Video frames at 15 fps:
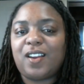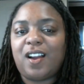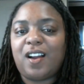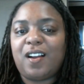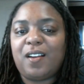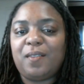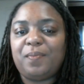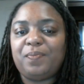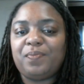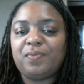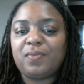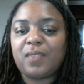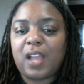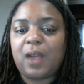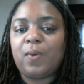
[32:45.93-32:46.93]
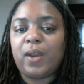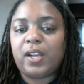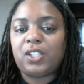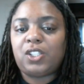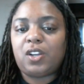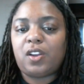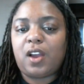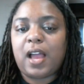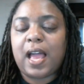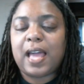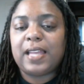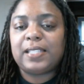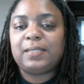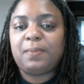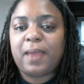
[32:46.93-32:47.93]
I want to show y'all how
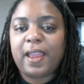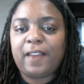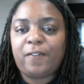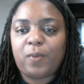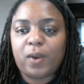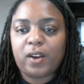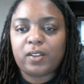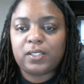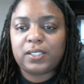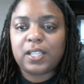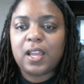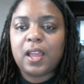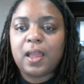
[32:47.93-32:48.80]
this math works